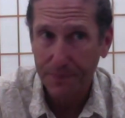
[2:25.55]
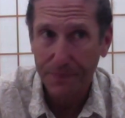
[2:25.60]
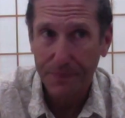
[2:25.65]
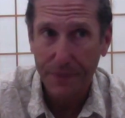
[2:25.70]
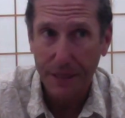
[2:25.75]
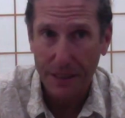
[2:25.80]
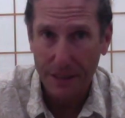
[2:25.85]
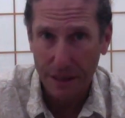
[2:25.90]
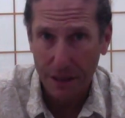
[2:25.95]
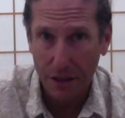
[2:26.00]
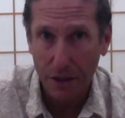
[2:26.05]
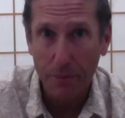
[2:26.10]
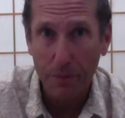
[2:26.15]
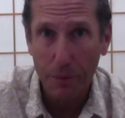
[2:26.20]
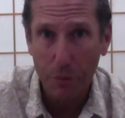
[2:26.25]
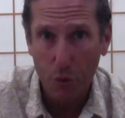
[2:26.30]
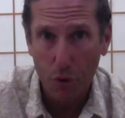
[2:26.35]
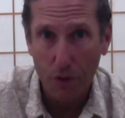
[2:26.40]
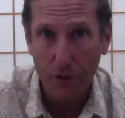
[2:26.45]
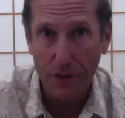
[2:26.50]
that's a little bit
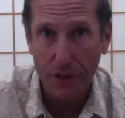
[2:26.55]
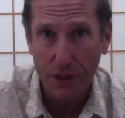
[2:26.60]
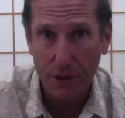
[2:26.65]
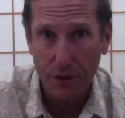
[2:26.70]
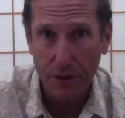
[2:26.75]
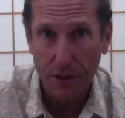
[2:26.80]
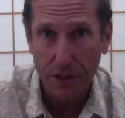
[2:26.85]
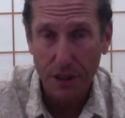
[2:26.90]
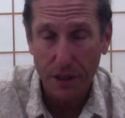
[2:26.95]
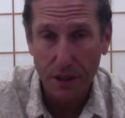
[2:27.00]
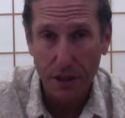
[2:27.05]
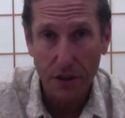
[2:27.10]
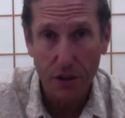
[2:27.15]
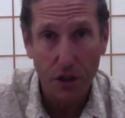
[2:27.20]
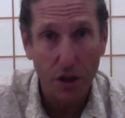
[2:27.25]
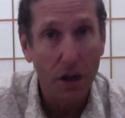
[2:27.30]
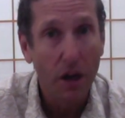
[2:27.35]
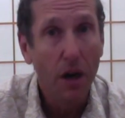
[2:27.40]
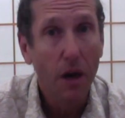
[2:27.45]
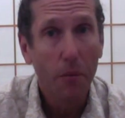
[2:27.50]
more of a serious
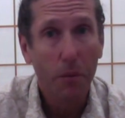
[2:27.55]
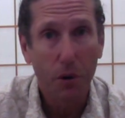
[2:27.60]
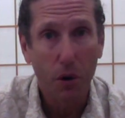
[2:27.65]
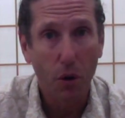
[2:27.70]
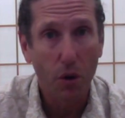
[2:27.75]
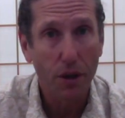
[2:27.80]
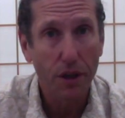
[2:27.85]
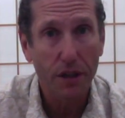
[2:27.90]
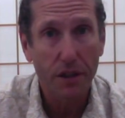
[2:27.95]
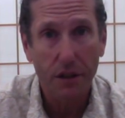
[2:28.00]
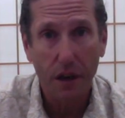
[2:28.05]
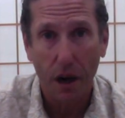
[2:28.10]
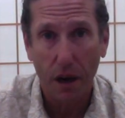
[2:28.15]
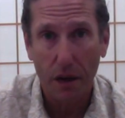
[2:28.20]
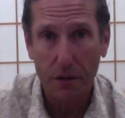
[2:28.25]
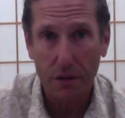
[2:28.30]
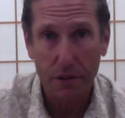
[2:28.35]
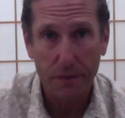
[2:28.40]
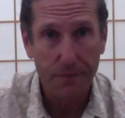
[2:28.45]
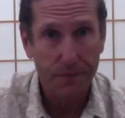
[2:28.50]
condition, but only a
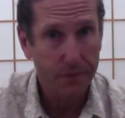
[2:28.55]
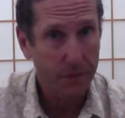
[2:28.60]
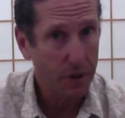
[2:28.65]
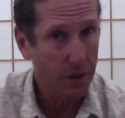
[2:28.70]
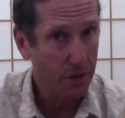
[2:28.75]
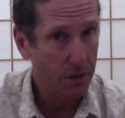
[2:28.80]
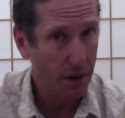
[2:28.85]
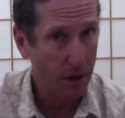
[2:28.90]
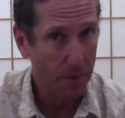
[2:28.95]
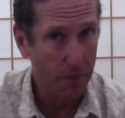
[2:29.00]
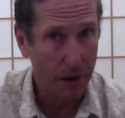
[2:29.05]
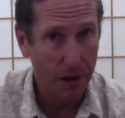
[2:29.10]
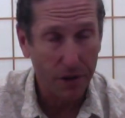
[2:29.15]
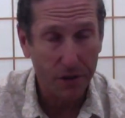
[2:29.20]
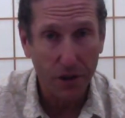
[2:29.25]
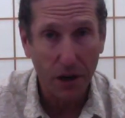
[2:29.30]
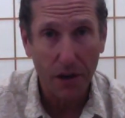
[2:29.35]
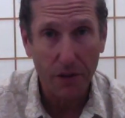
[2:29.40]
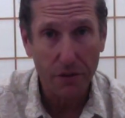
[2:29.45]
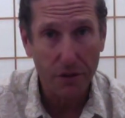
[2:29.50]
doctor, okay, a medical
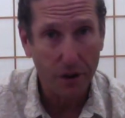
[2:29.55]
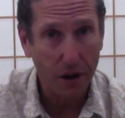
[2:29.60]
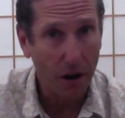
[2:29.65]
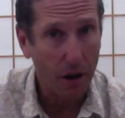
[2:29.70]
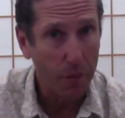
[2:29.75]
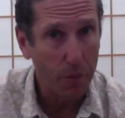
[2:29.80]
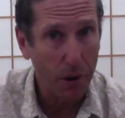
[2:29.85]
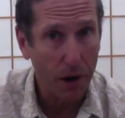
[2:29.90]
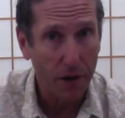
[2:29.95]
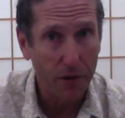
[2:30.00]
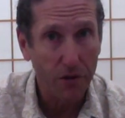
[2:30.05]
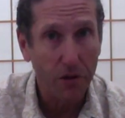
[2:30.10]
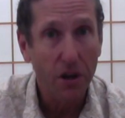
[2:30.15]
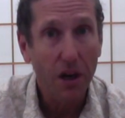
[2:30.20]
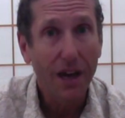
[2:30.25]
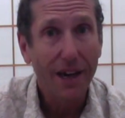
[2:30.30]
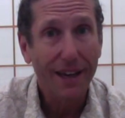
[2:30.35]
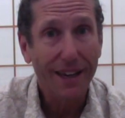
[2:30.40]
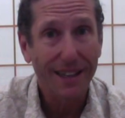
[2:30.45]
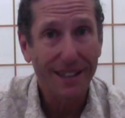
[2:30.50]
doctor, chiropractor,
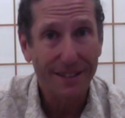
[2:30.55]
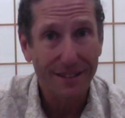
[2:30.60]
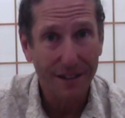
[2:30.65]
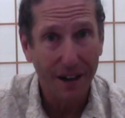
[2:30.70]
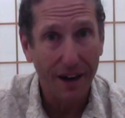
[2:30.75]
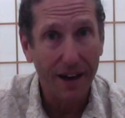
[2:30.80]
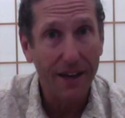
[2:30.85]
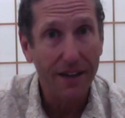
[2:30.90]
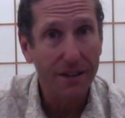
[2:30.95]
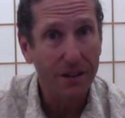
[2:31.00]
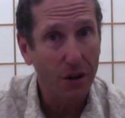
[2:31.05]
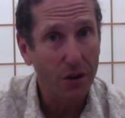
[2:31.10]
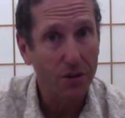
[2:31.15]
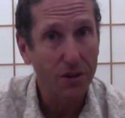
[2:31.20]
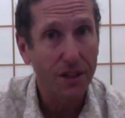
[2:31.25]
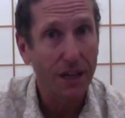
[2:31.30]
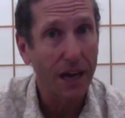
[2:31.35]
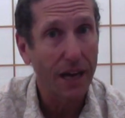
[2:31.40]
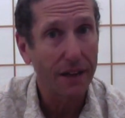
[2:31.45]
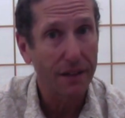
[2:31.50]
can diagnose
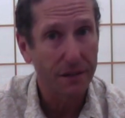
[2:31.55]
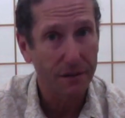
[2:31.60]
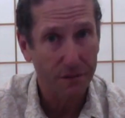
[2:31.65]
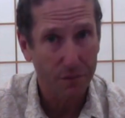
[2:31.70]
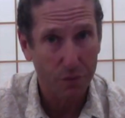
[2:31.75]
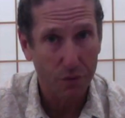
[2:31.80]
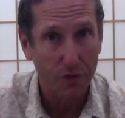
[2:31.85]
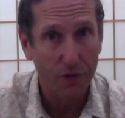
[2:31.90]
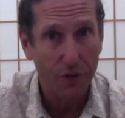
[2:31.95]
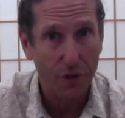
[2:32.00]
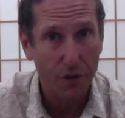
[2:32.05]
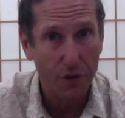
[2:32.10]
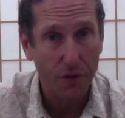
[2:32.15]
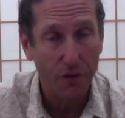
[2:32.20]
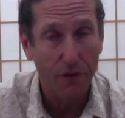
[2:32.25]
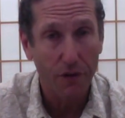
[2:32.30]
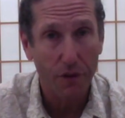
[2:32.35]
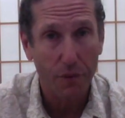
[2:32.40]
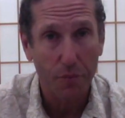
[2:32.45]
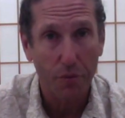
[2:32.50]
that and refer you
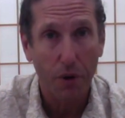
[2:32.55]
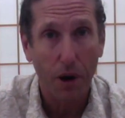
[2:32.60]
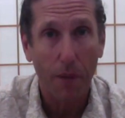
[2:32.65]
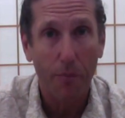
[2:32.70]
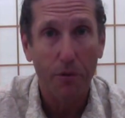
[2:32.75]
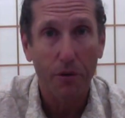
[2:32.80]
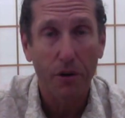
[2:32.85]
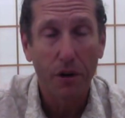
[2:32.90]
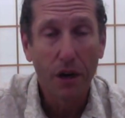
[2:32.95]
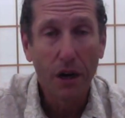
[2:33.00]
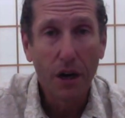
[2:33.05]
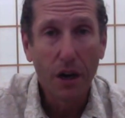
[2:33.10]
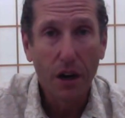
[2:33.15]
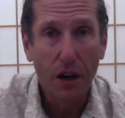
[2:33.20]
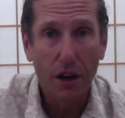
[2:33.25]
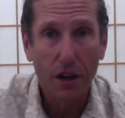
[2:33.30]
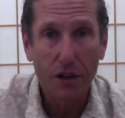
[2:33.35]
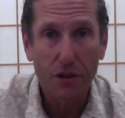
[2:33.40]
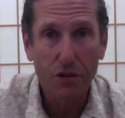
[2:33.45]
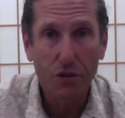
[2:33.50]
for the proper
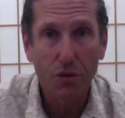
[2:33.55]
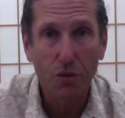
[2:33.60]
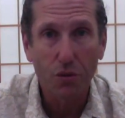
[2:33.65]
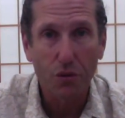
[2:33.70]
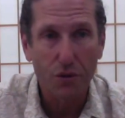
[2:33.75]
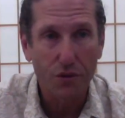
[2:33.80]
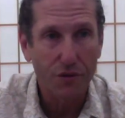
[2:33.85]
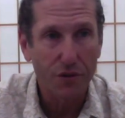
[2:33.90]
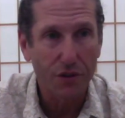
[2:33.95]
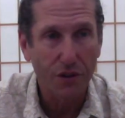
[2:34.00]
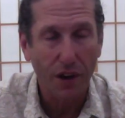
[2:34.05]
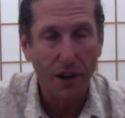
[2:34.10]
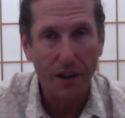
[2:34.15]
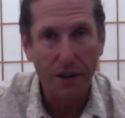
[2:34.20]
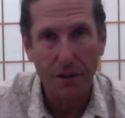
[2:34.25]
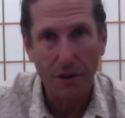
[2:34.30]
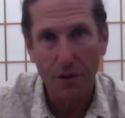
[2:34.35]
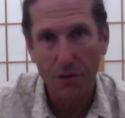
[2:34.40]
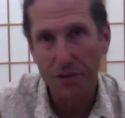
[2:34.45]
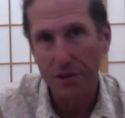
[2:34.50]
tools for
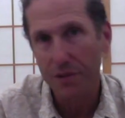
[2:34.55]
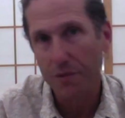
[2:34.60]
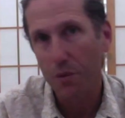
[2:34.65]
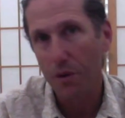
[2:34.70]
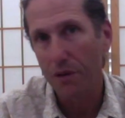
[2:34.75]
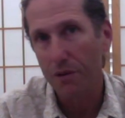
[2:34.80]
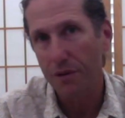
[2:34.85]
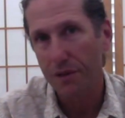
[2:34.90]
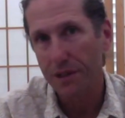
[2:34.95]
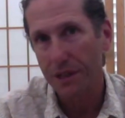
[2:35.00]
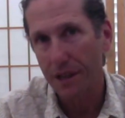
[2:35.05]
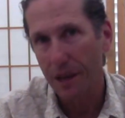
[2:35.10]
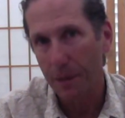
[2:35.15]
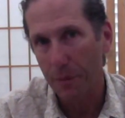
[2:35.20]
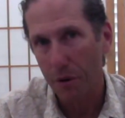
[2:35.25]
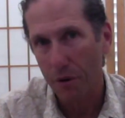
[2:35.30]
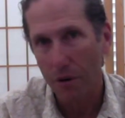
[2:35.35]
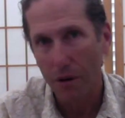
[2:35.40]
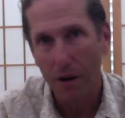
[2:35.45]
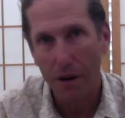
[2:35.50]
diagnosis, whether it's an
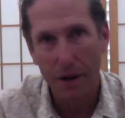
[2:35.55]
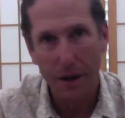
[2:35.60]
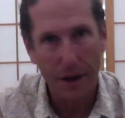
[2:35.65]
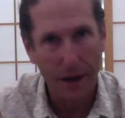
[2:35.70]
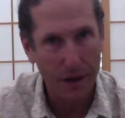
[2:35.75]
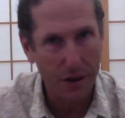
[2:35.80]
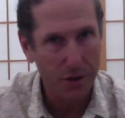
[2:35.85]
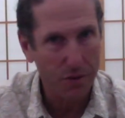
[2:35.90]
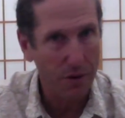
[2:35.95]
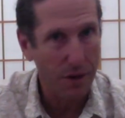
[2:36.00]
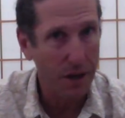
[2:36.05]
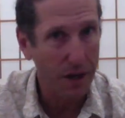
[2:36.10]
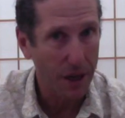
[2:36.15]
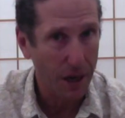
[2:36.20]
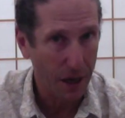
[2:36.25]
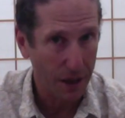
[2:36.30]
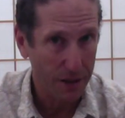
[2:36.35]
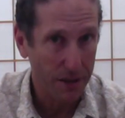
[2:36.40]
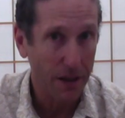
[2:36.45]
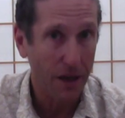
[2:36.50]
MRI, an X-ray, a
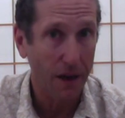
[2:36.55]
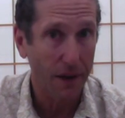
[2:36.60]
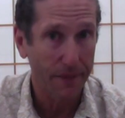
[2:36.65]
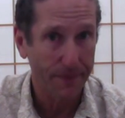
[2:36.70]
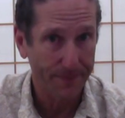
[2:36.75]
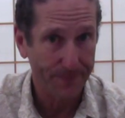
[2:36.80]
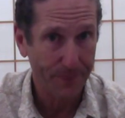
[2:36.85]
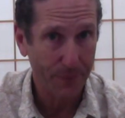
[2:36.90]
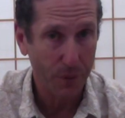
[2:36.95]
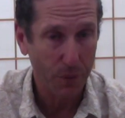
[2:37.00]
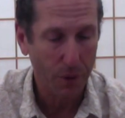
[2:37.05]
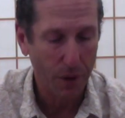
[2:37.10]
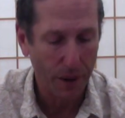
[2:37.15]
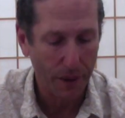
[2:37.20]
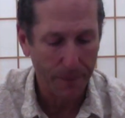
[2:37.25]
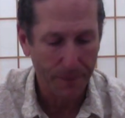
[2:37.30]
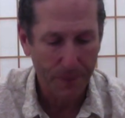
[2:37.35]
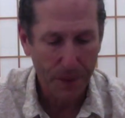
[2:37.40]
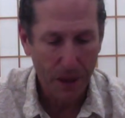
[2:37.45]
CAT scan, okay?